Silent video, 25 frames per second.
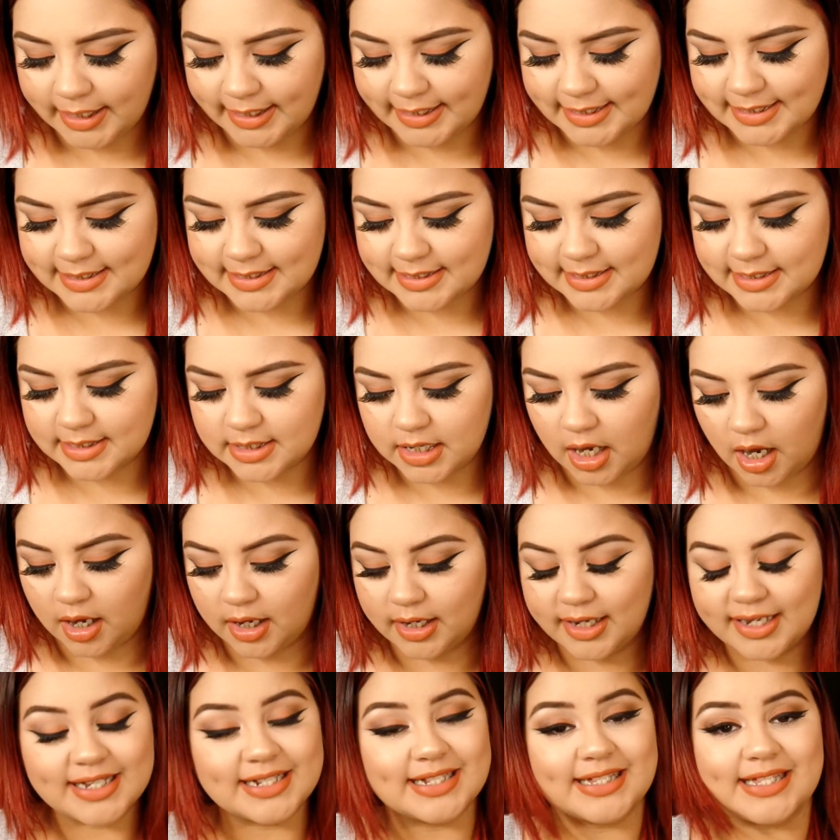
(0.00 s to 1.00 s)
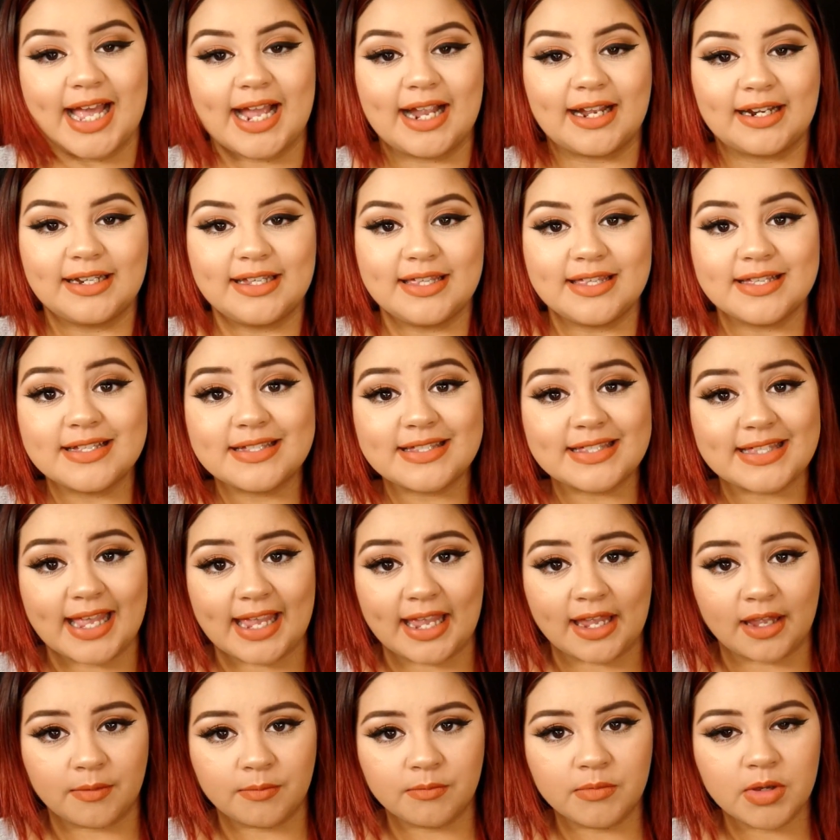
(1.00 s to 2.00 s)
it's not exactly the
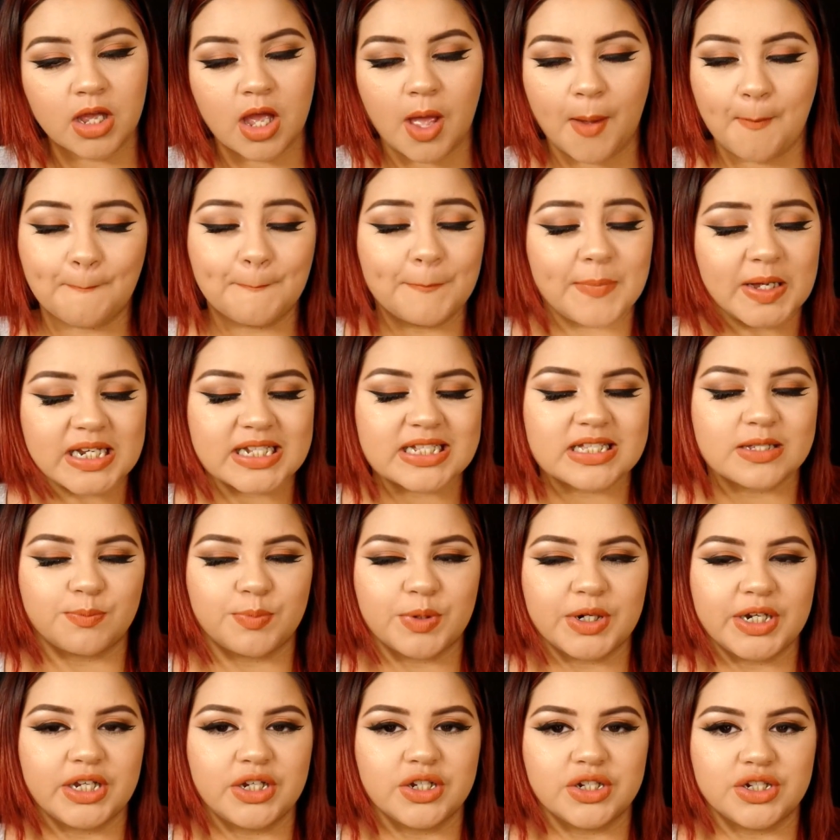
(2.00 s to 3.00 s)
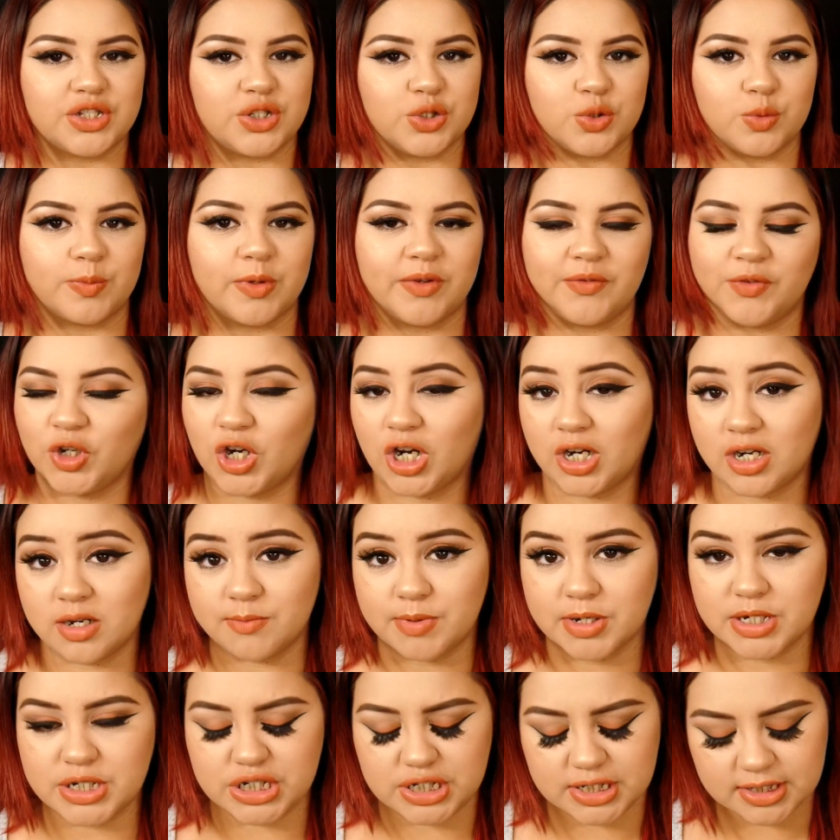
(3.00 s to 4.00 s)
same, but it's a pretty good dupe if you're on a
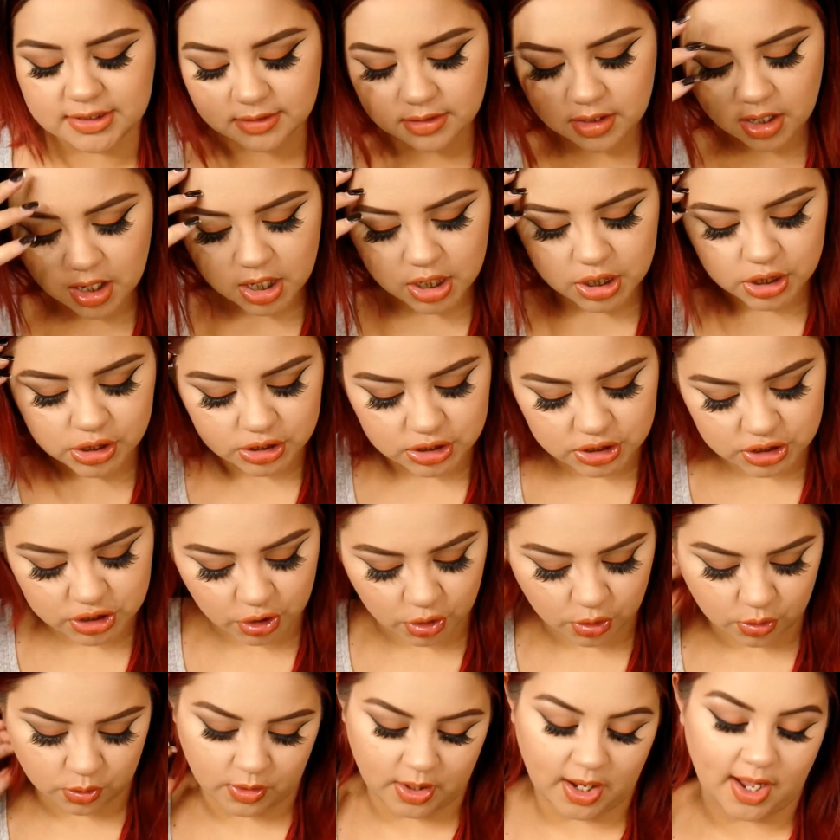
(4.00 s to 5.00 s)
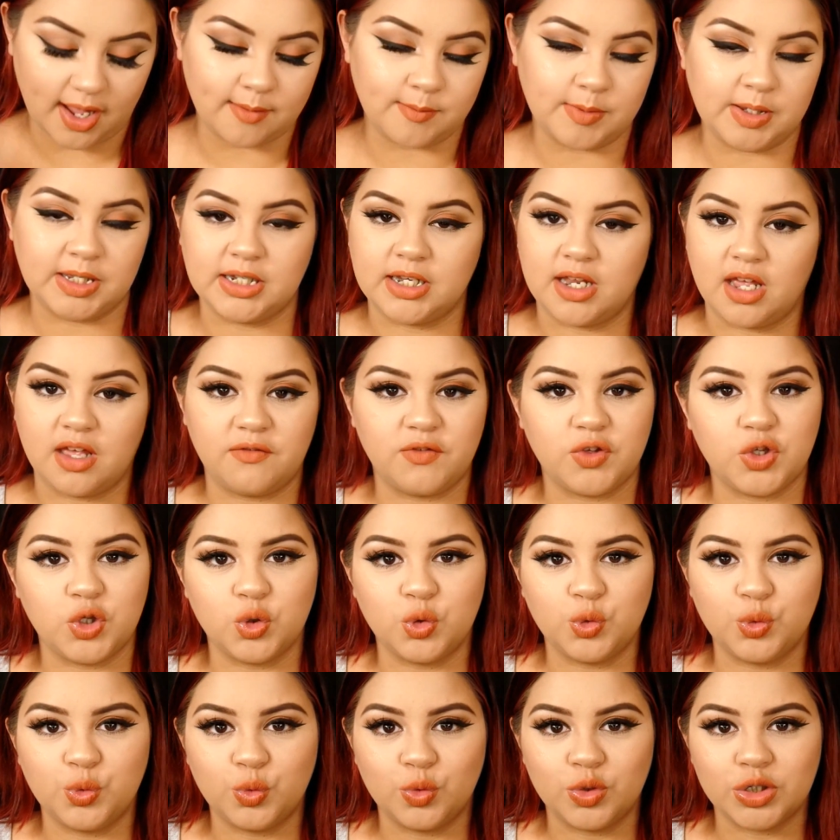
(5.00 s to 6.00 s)
budget. So, I mean, if
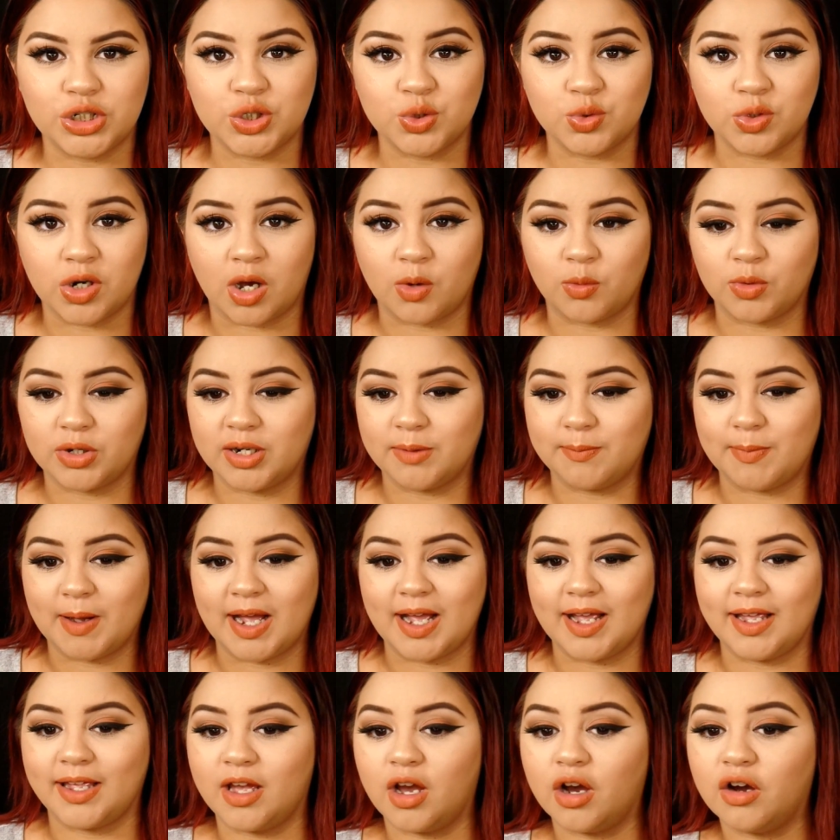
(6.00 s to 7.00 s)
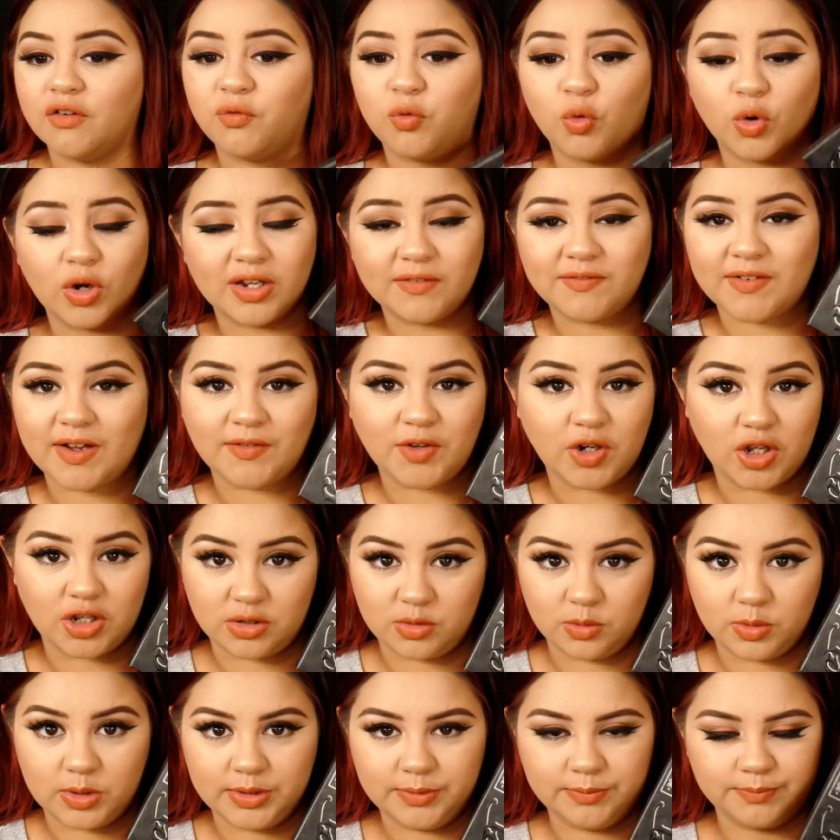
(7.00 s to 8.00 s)
you do not want to buy a
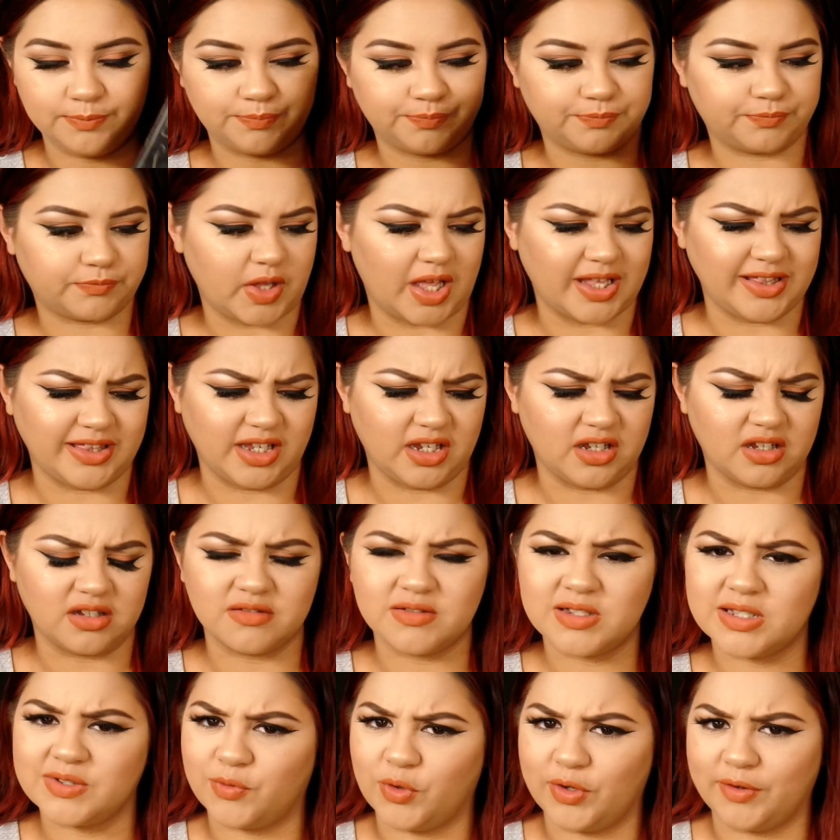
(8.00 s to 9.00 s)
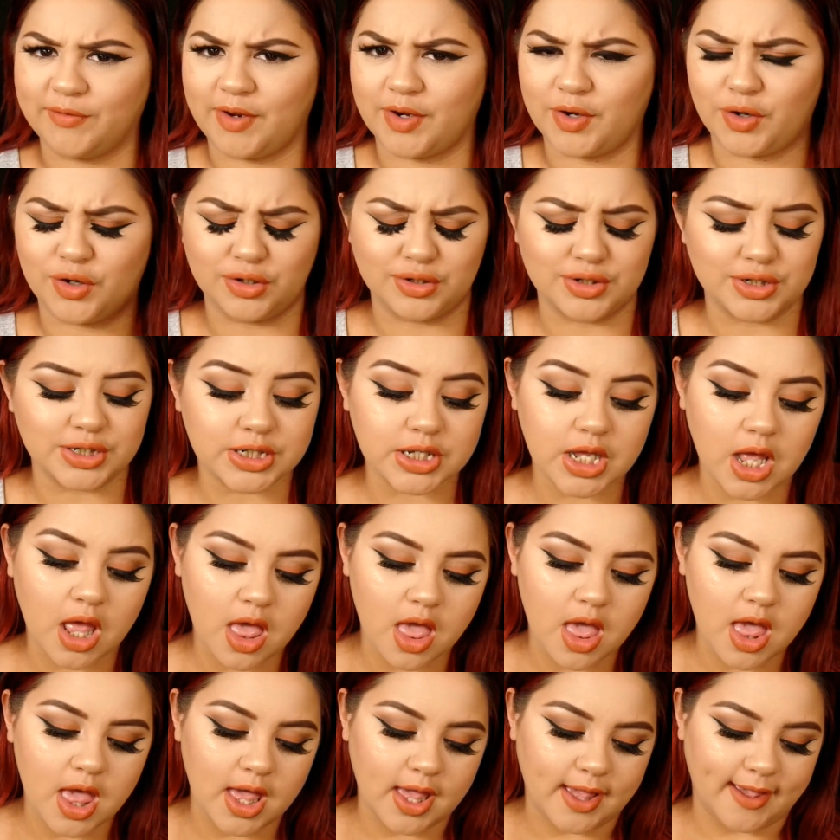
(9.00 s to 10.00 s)
$45 one, I think it's $45.
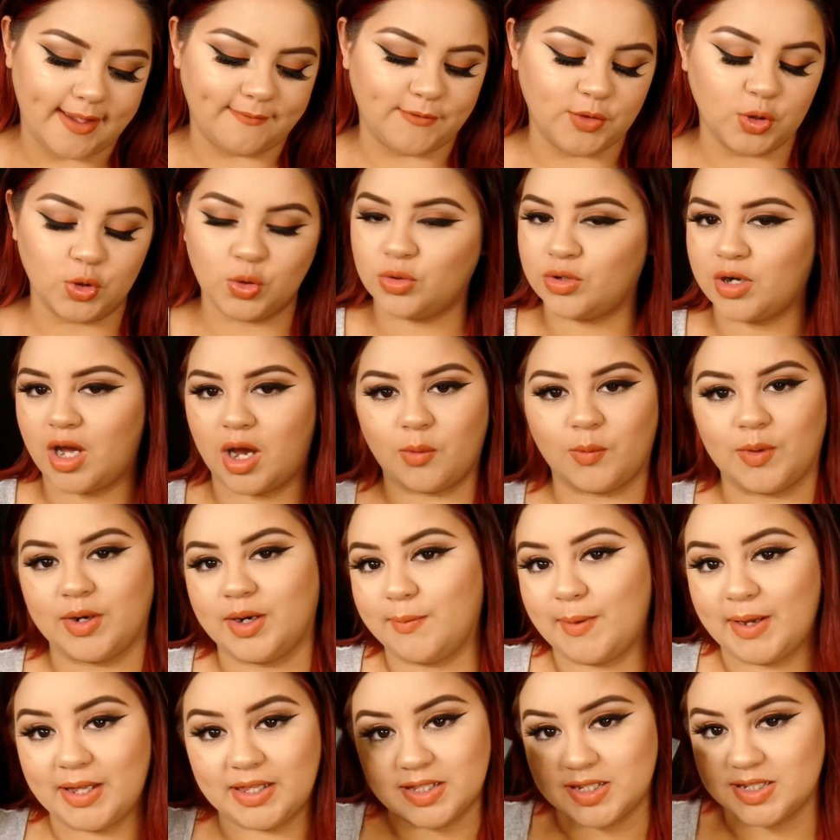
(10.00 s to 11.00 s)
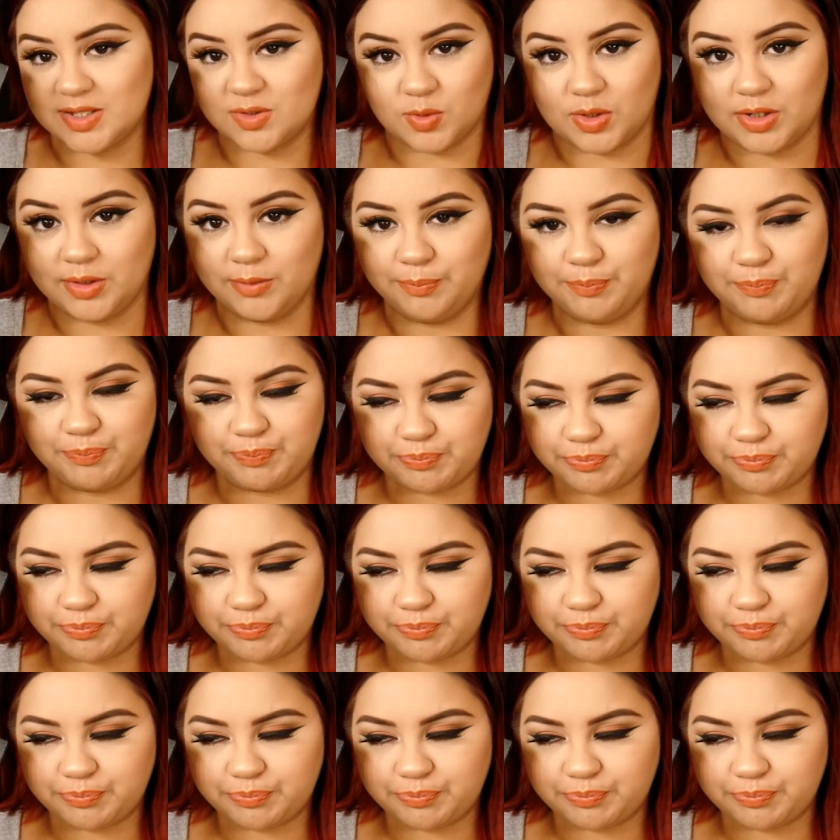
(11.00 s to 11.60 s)
If you do not want to buy this one,